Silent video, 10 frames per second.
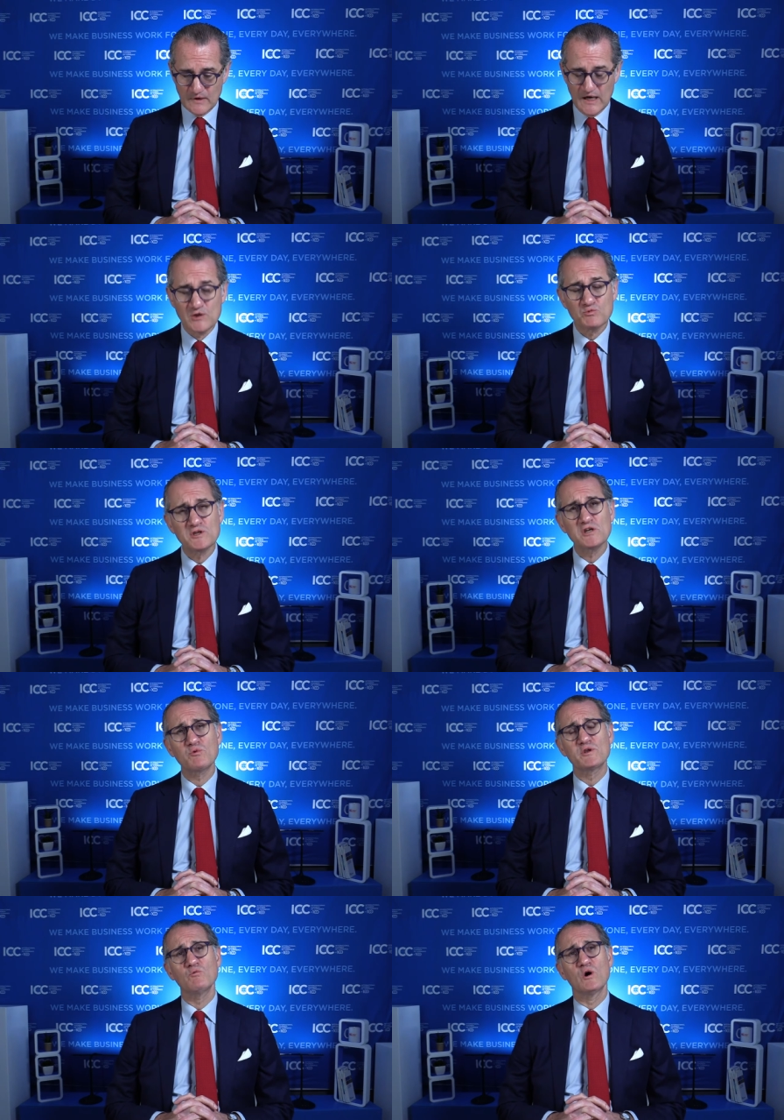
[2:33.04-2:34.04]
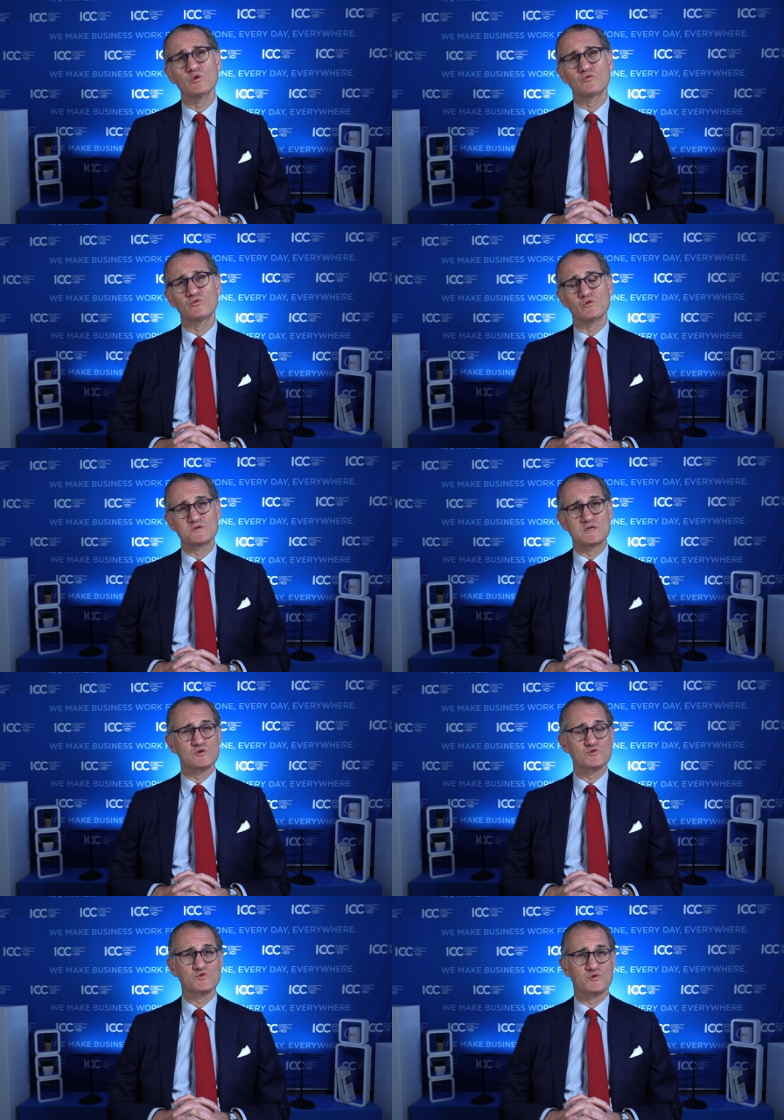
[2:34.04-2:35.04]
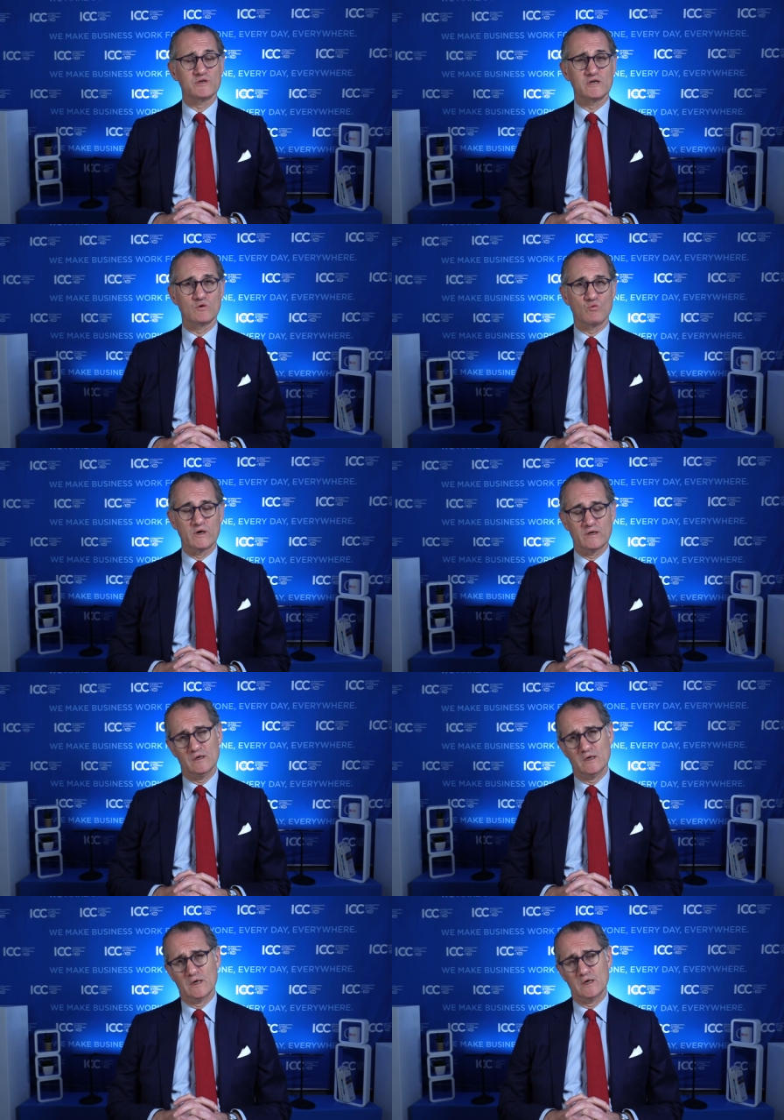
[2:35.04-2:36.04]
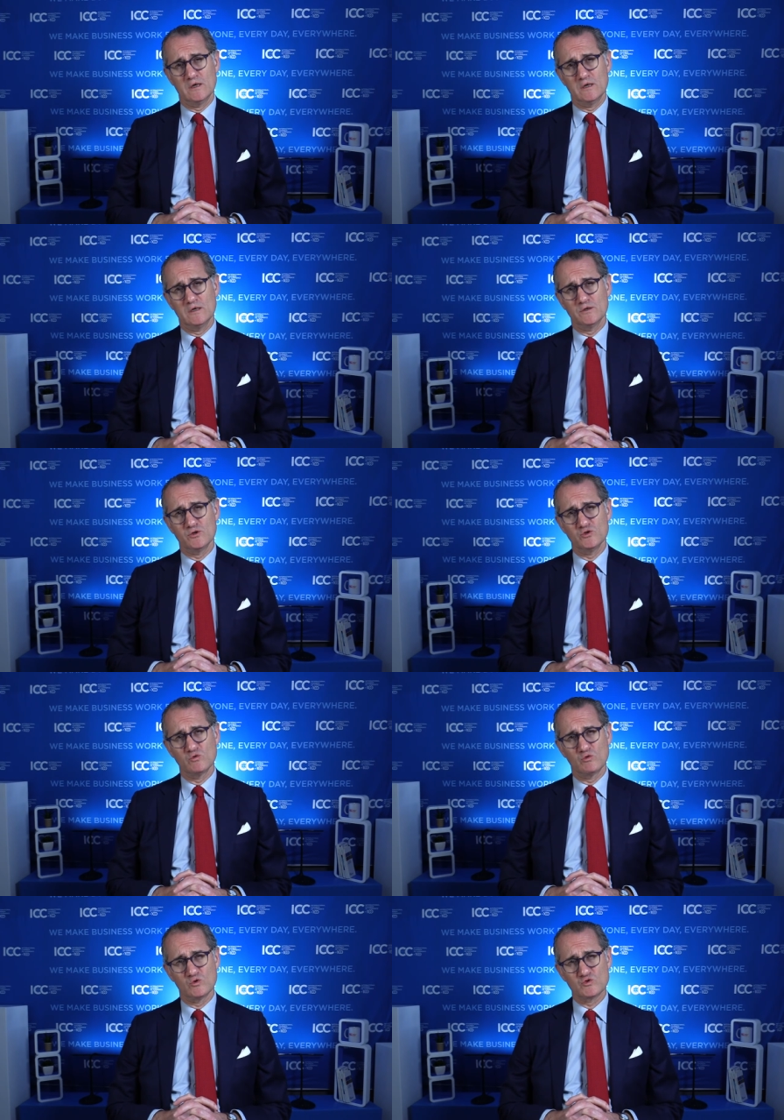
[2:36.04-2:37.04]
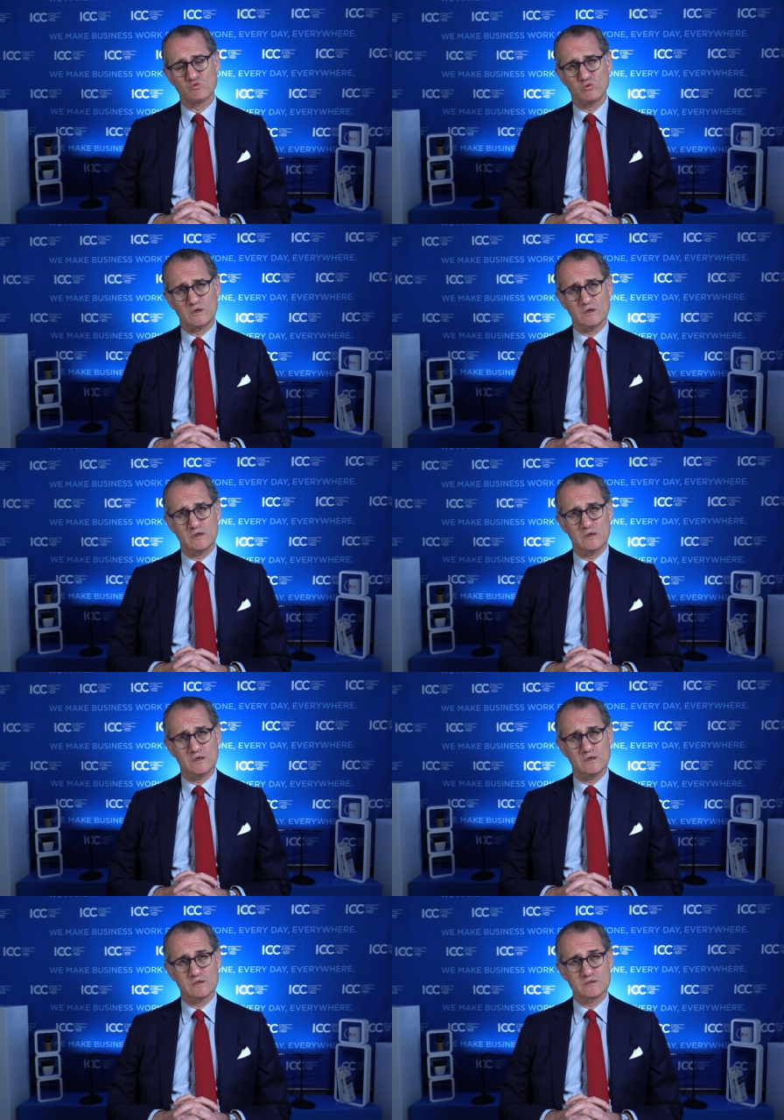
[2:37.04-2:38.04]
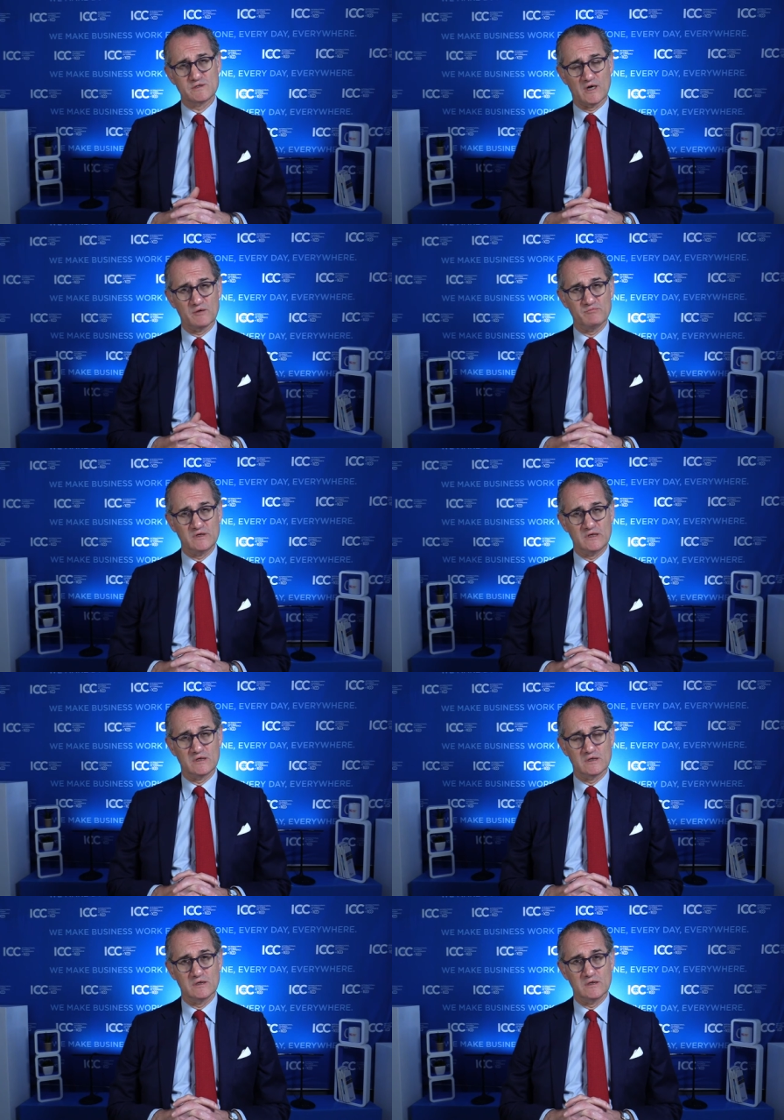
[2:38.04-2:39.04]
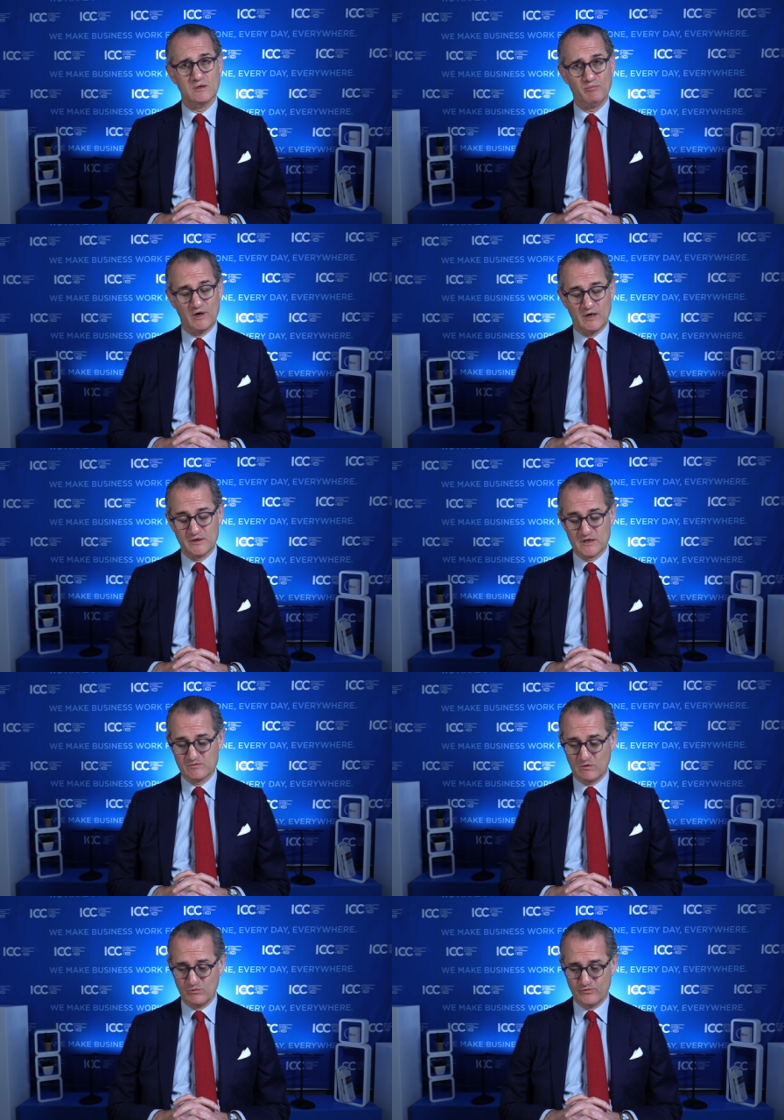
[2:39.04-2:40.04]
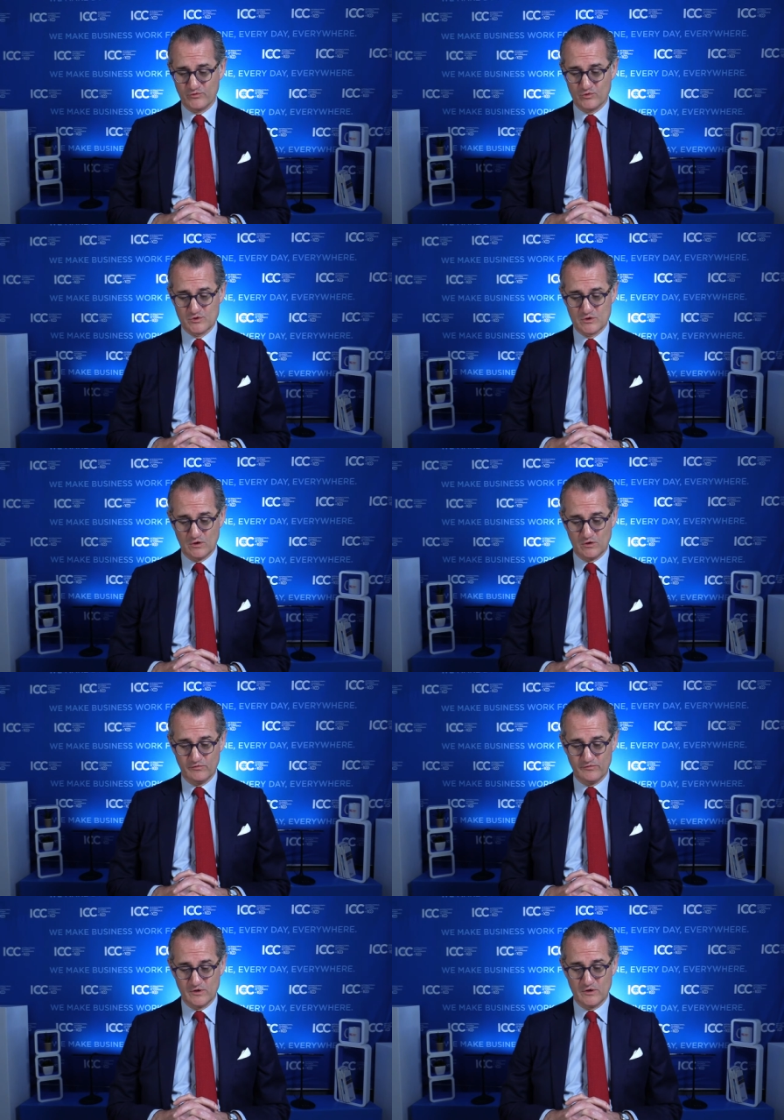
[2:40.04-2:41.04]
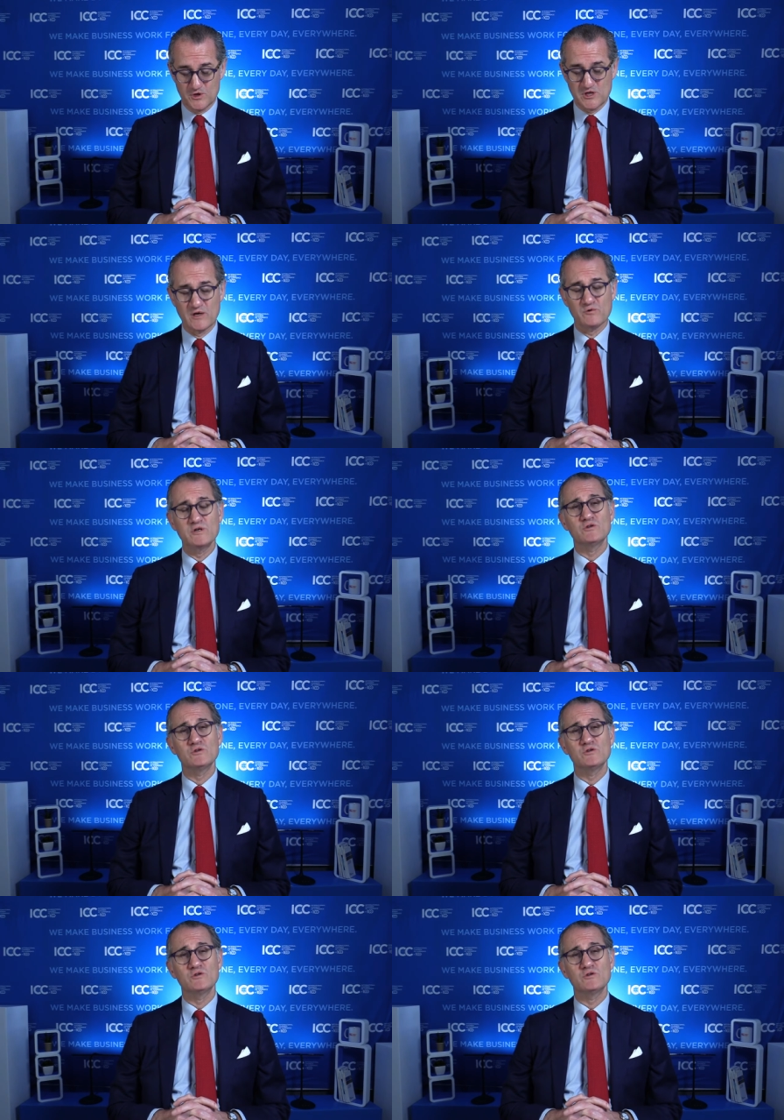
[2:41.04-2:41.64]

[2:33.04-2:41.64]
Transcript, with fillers: And 2021, of course, is also the year when uh, the new rules will uh, start being applied as from the 1st of uh, January.